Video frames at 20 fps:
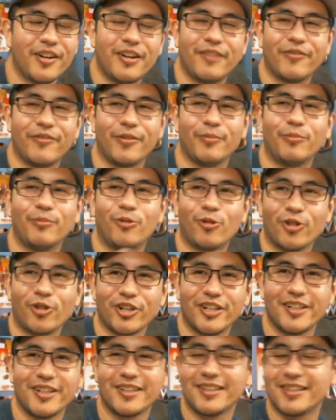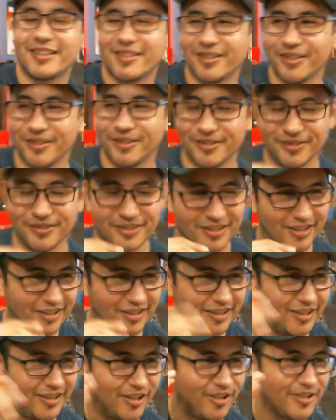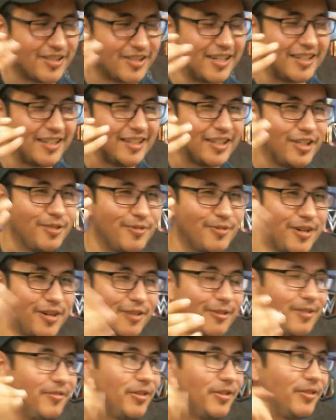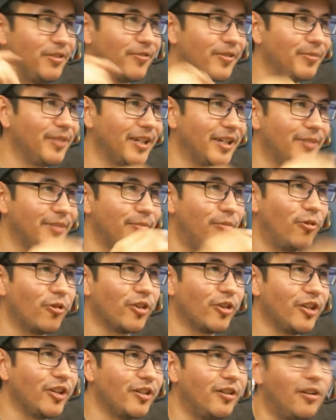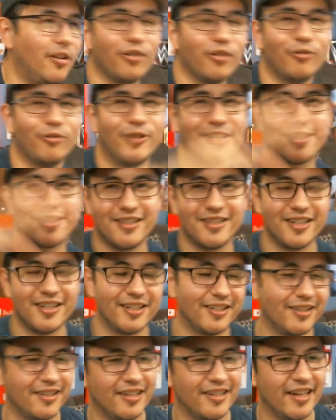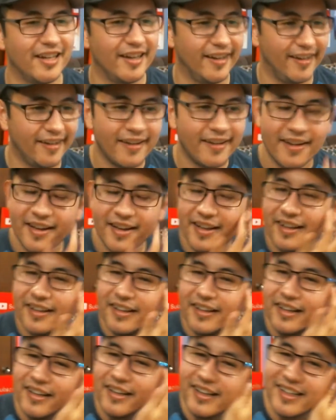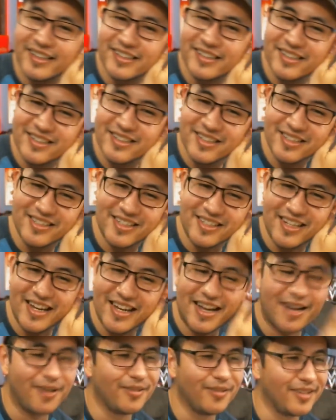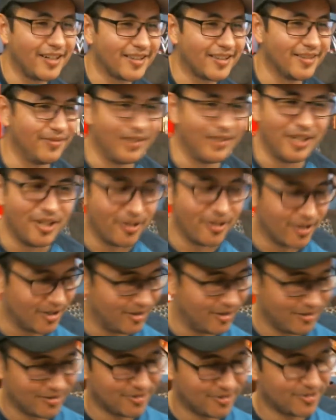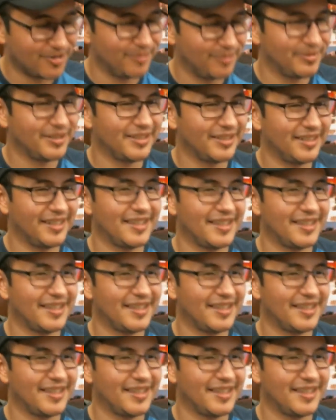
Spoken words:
morning to, are you saying like you want to review from like morning all the way to the end of the day, just to see how like the video goes or something like